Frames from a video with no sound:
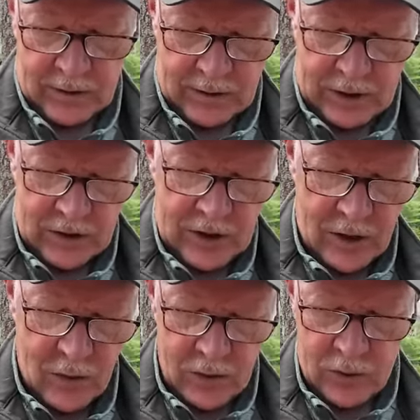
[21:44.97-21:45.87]

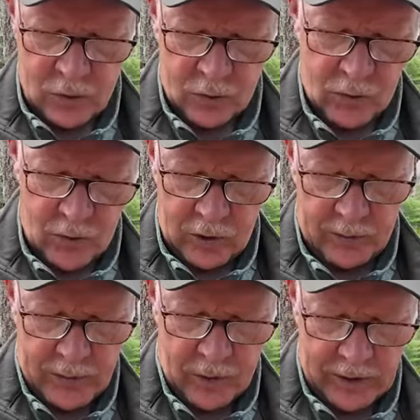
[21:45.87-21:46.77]
still
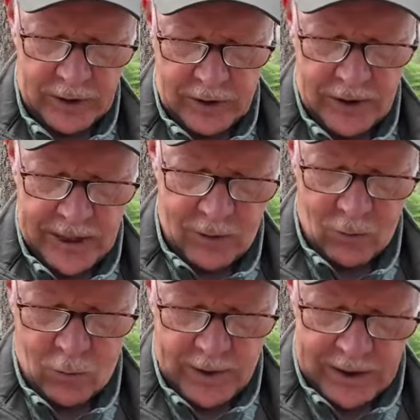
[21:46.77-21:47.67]
controllable in that
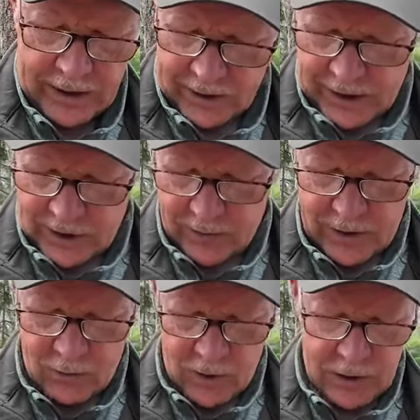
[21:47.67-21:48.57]
way. That's what
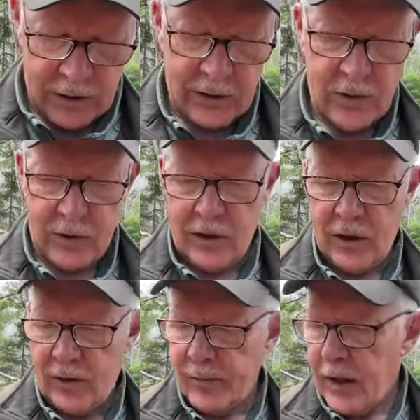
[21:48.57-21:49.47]
I wanted to show you
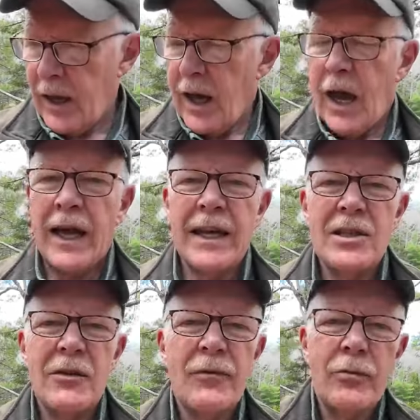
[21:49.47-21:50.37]
there. I
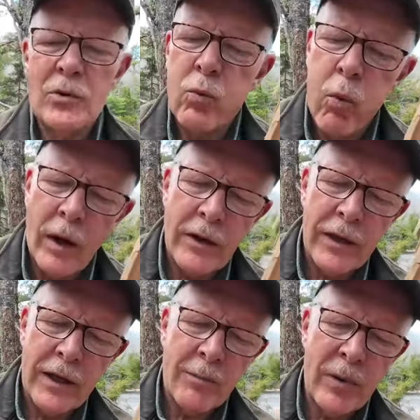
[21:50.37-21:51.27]
guess if there was one
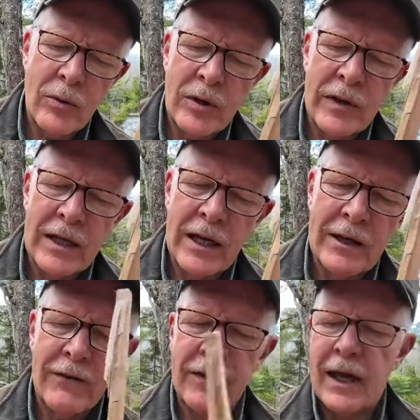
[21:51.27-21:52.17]
thing about the
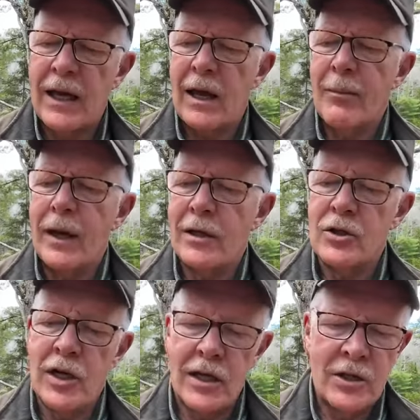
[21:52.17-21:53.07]
knife that I might
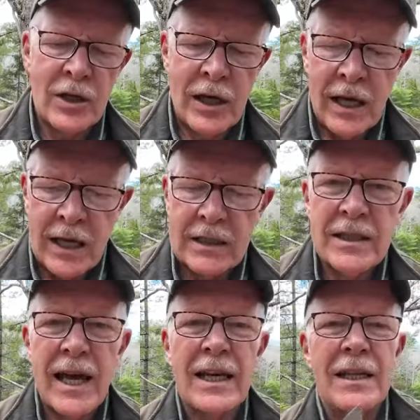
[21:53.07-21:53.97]
change, is
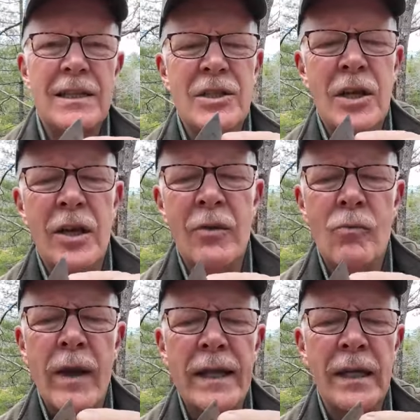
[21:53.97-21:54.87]
that is
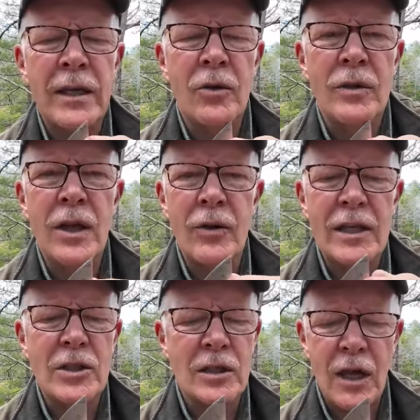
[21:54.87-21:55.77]
right here. Now,
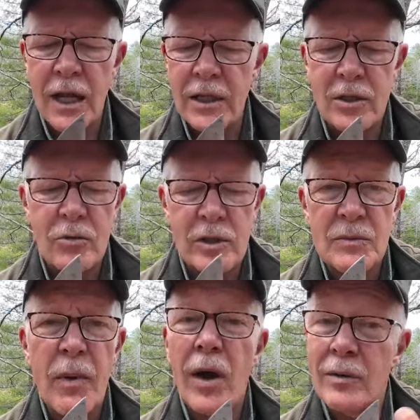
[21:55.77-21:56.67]
it's a 90-degree
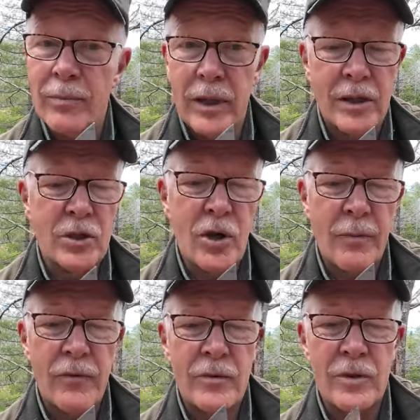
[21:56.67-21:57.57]
spine, plenty
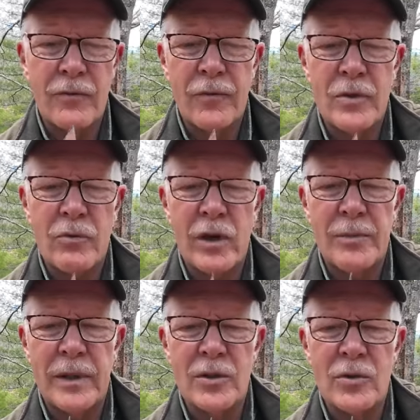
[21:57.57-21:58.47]
sharp for
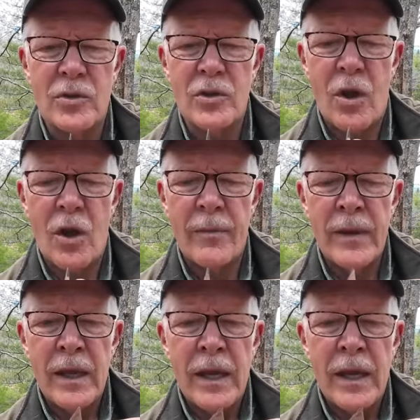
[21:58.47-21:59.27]
scraping, as you saw.